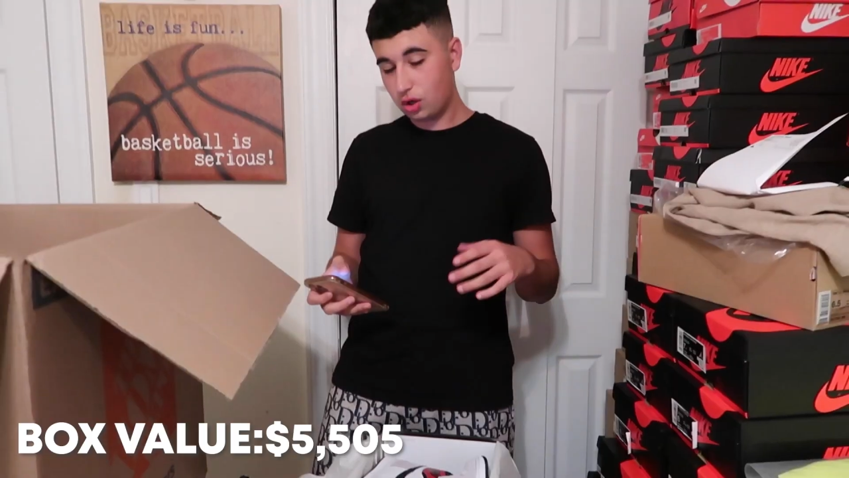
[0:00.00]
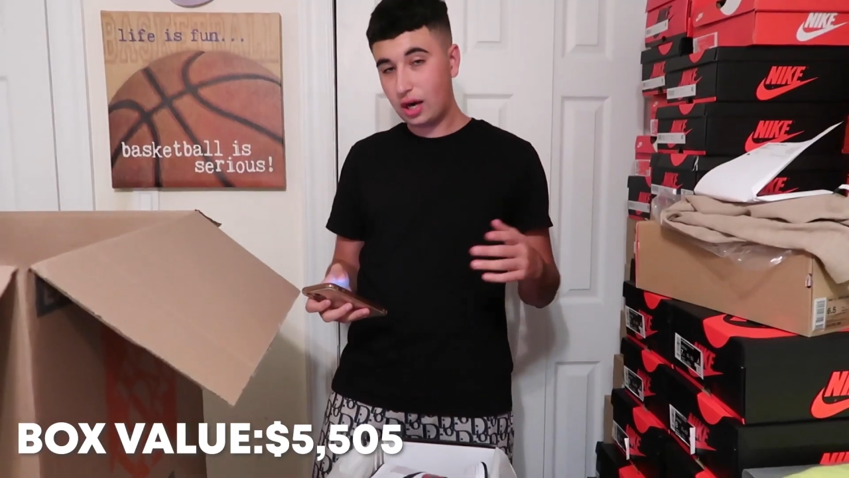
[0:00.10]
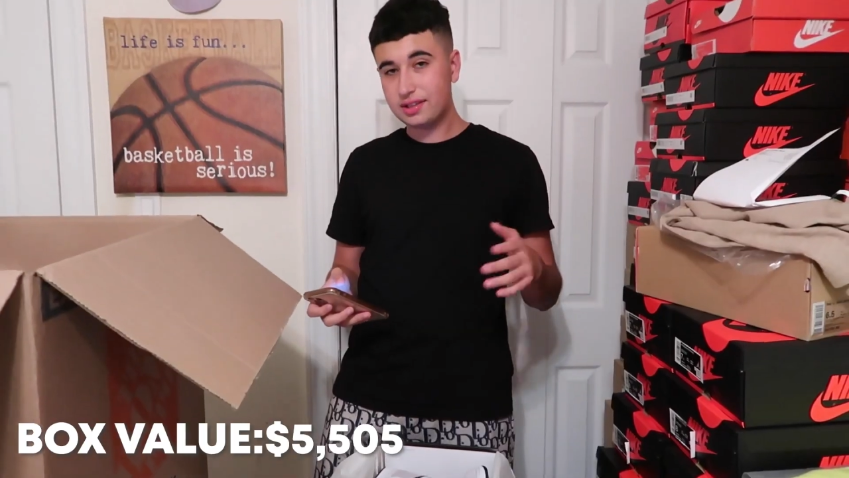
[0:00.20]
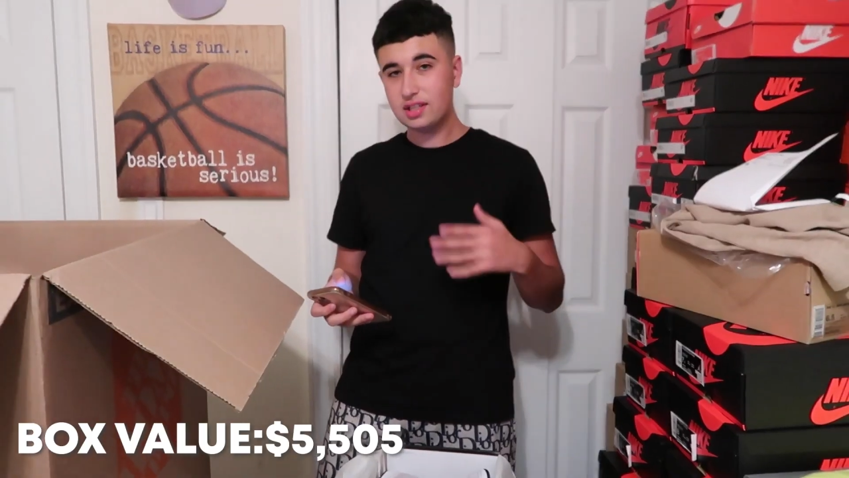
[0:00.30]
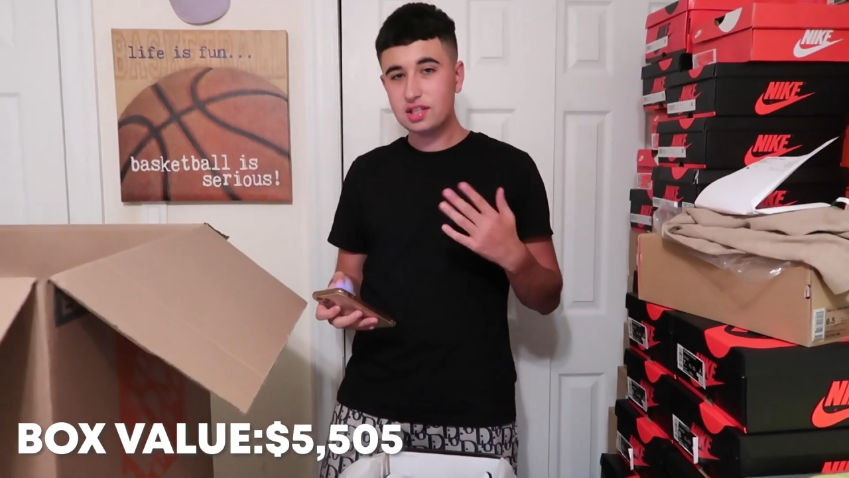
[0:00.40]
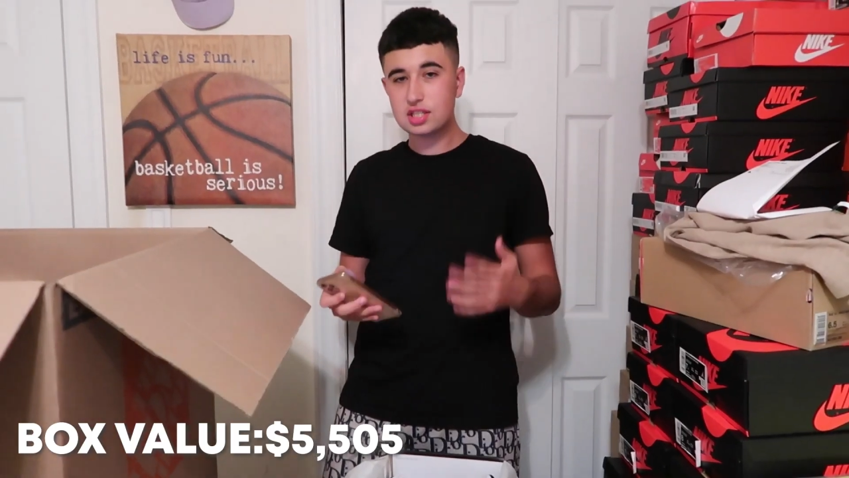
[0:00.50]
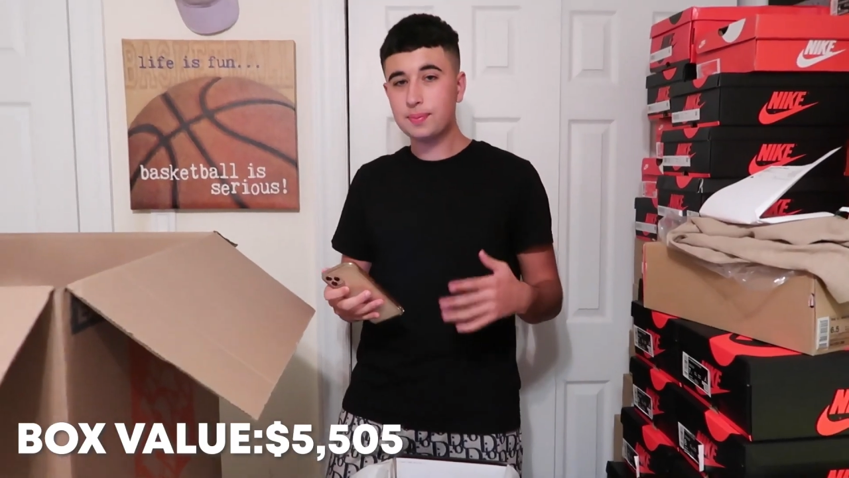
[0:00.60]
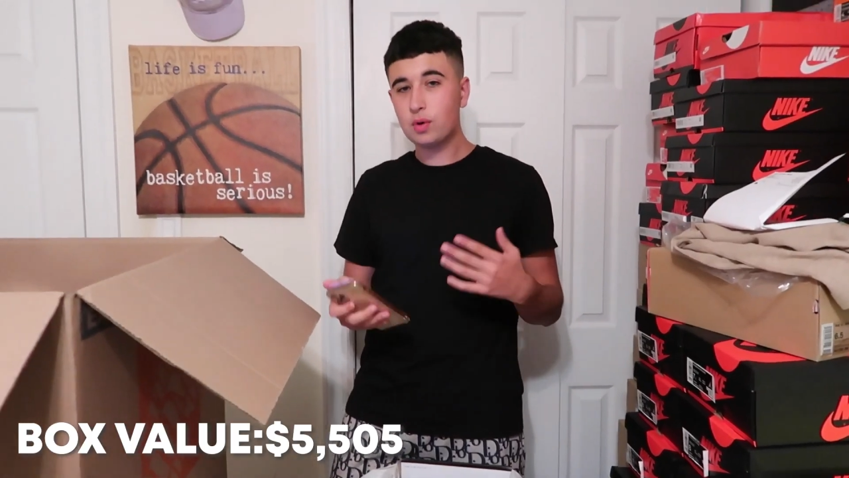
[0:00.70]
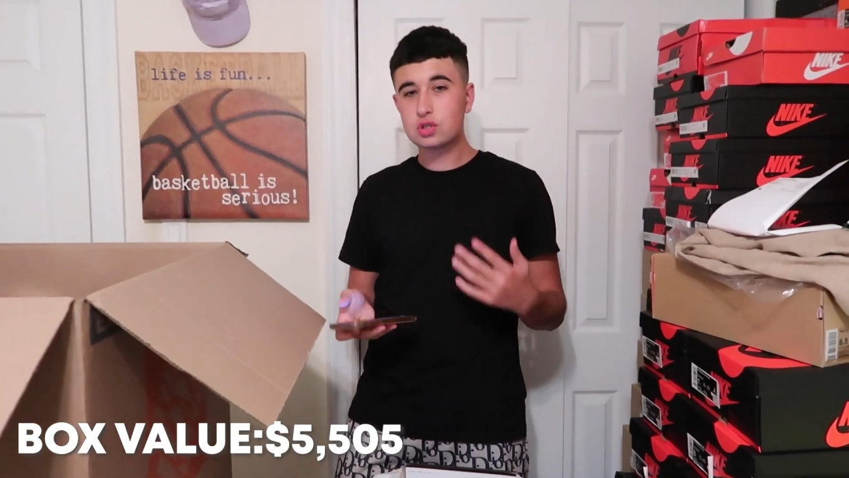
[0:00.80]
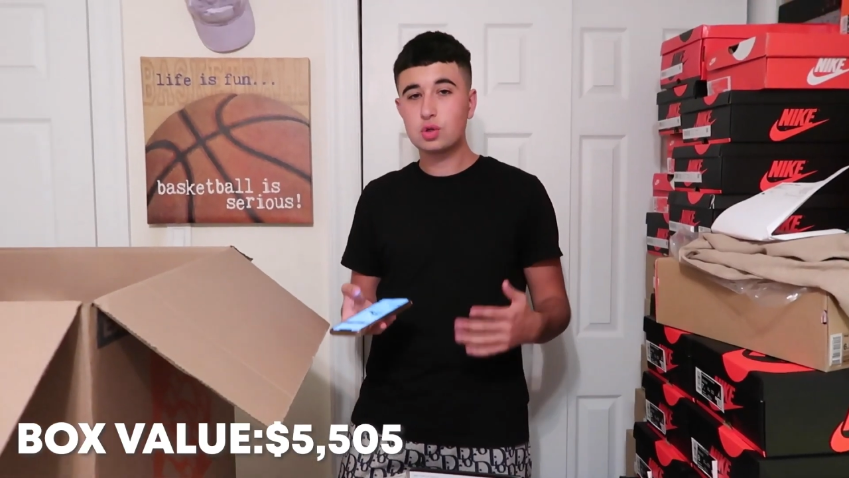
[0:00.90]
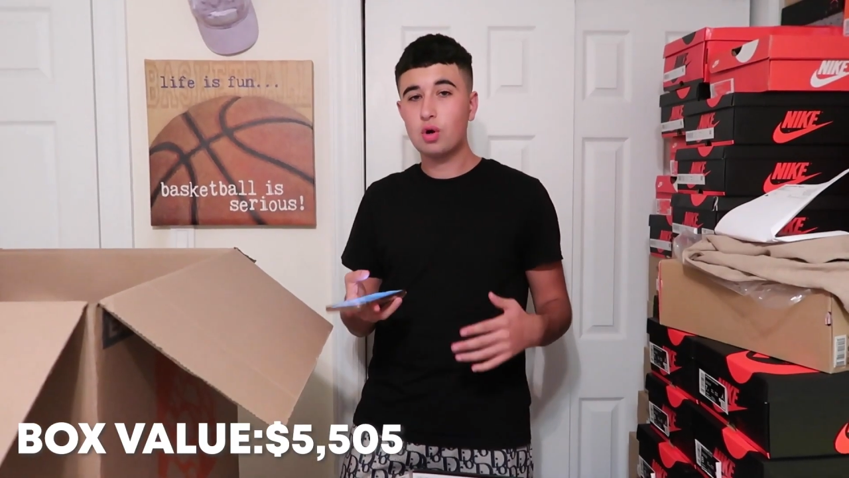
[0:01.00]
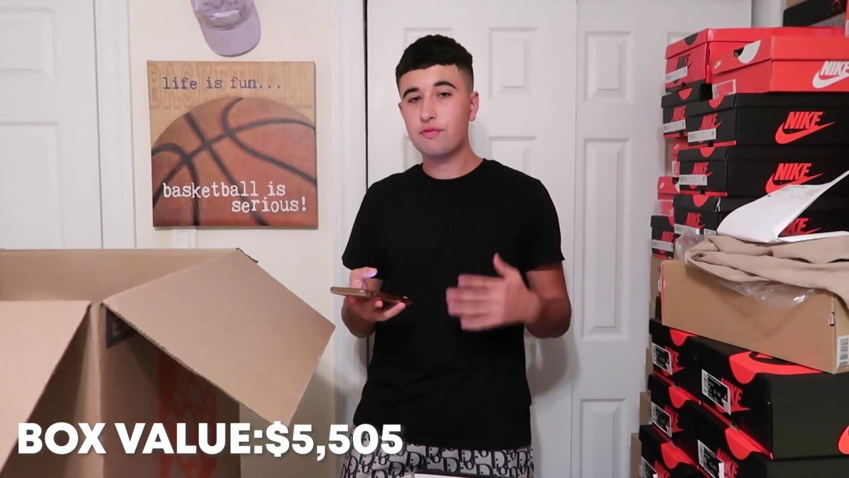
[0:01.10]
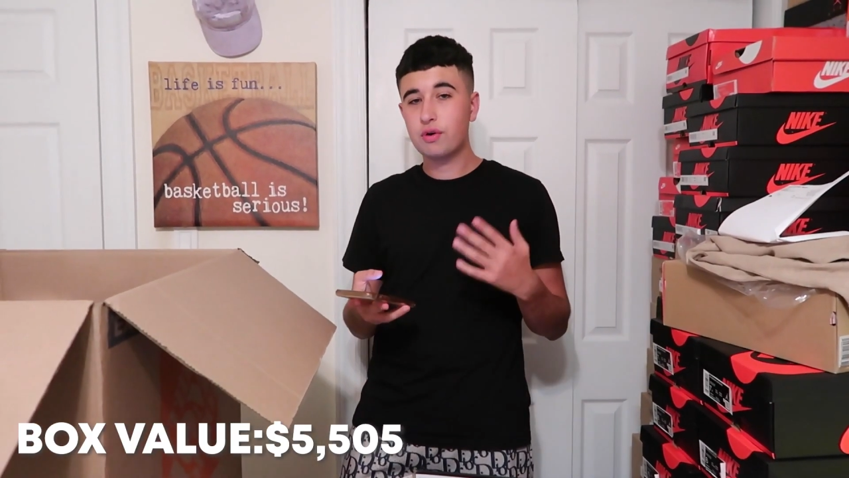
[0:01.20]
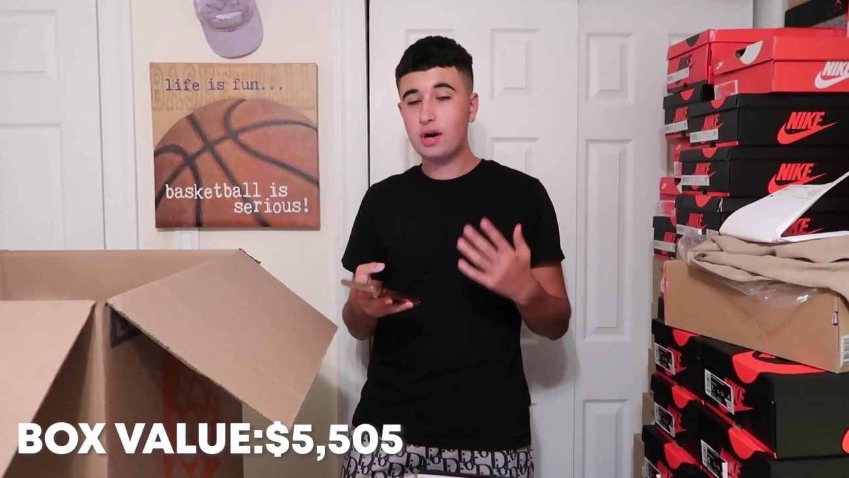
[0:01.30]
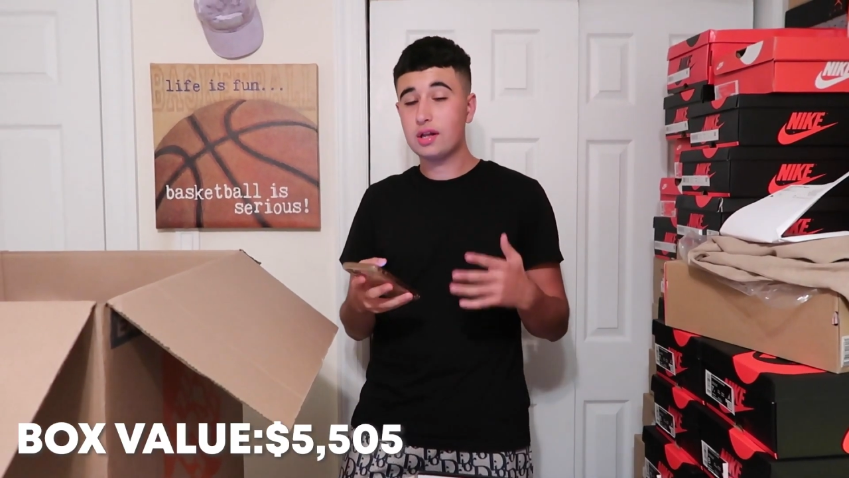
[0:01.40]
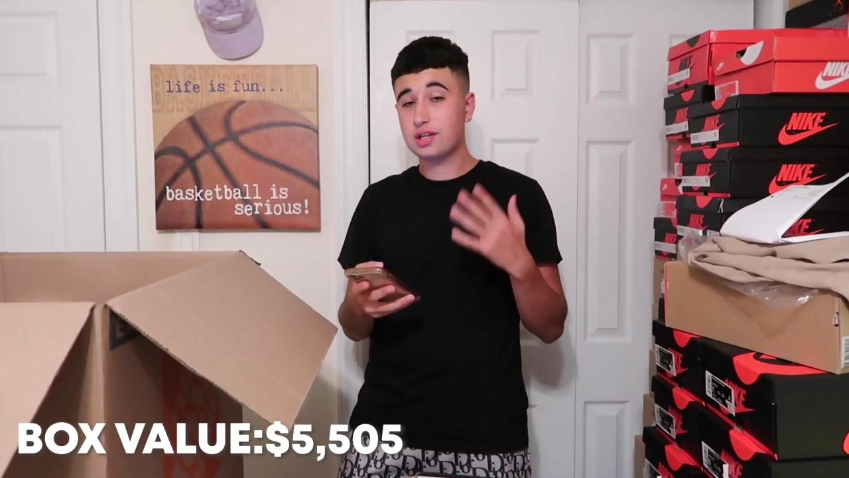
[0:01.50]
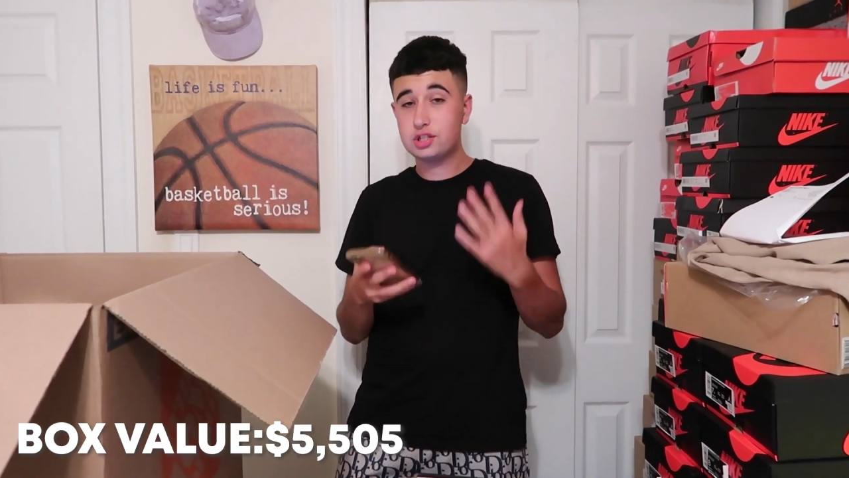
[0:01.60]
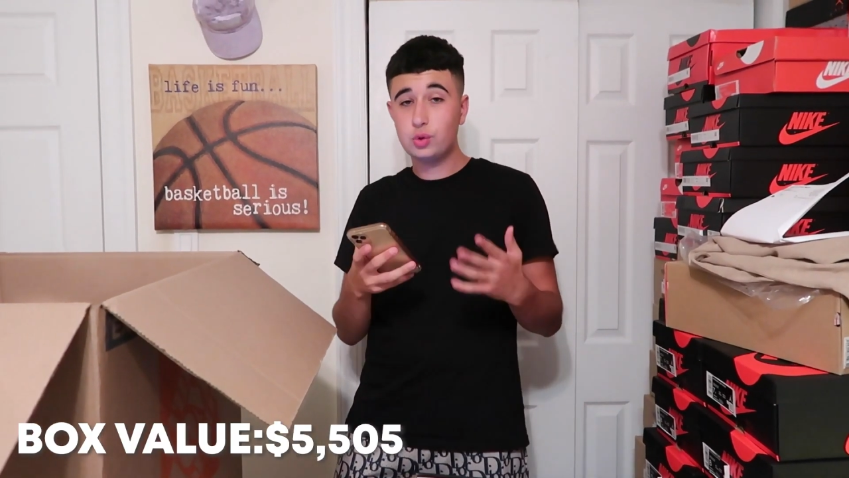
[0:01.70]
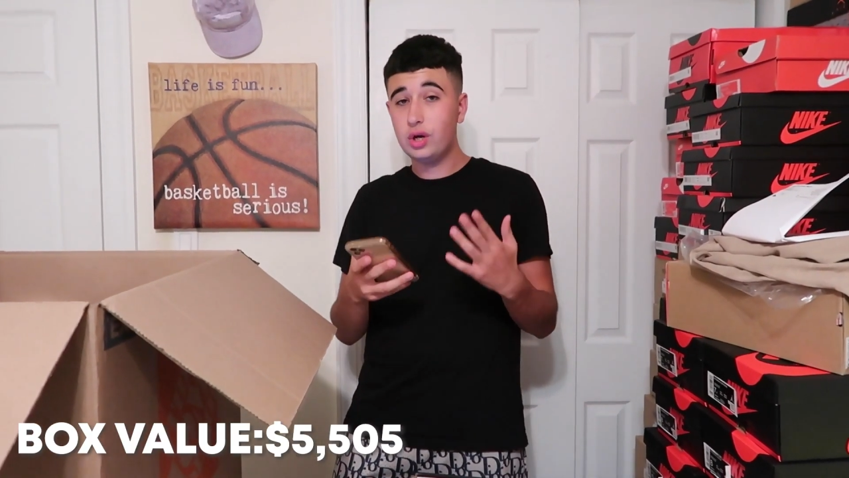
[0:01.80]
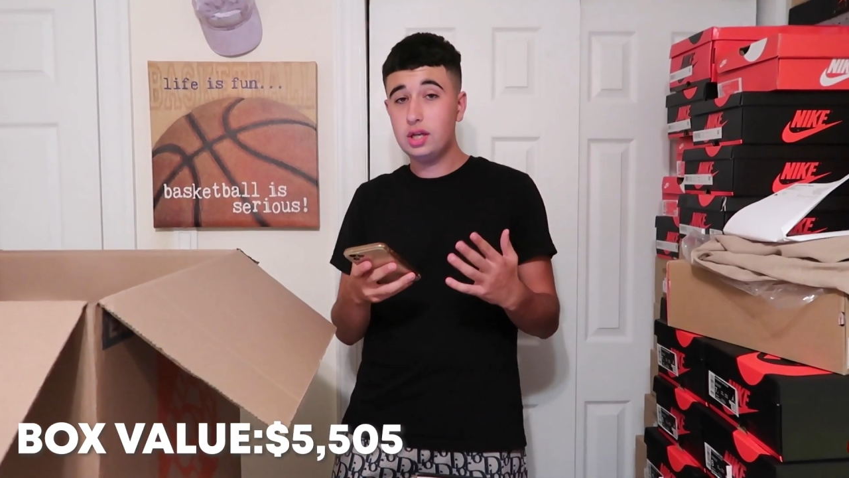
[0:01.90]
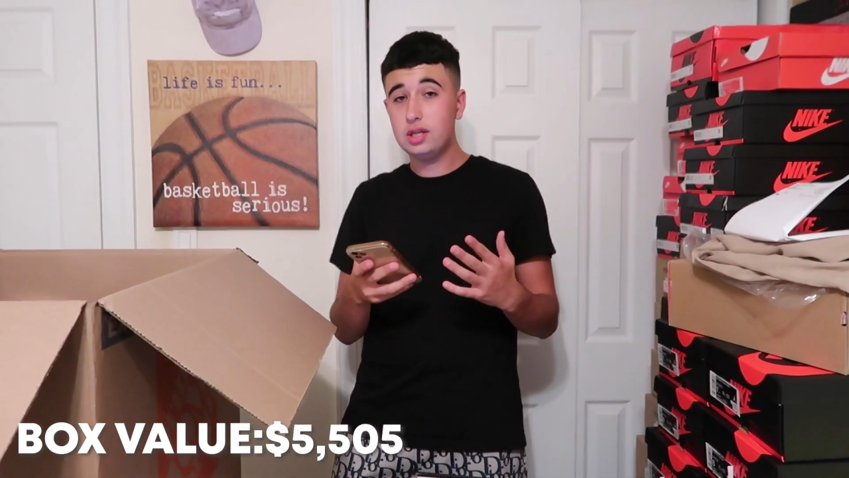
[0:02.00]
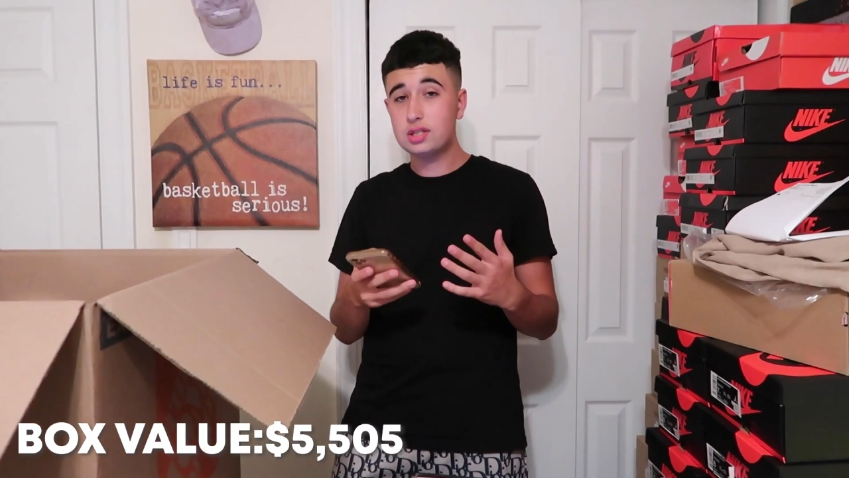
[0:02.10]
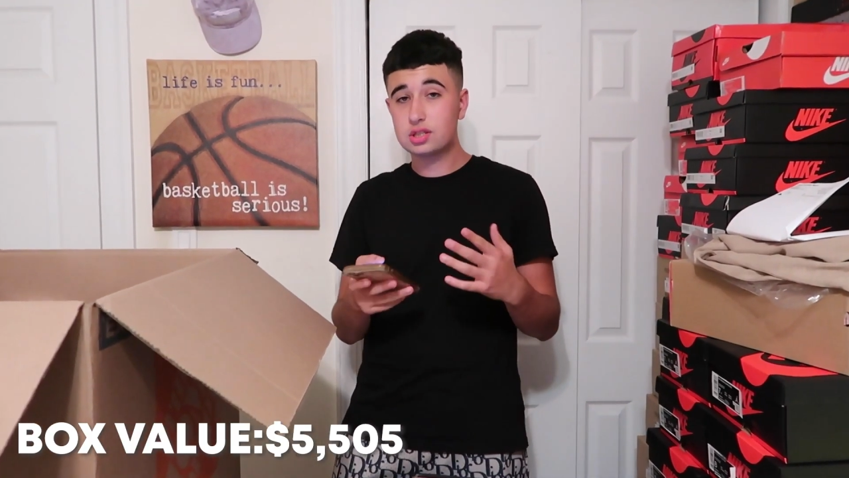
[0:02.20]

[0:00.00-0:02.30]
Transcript: So I think these smokes are going for around like 280.